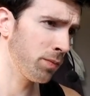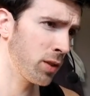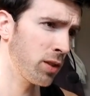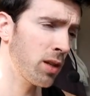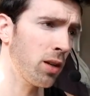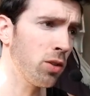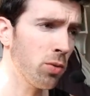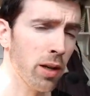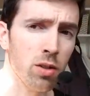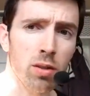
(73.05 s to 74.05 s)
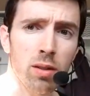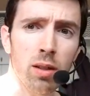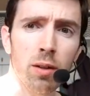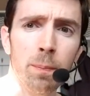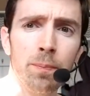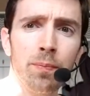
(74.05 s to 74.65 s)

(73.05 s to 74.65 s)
set of directions here.